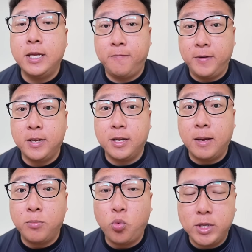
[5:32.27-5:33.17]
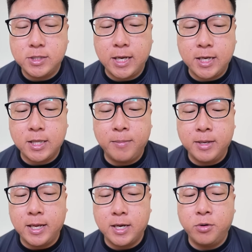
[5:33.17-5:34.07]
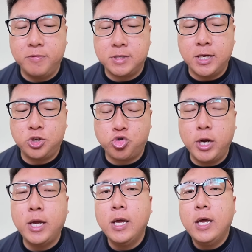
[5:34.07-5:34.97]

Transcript: In fact, the #1 Psychic type attacker with Side Strike.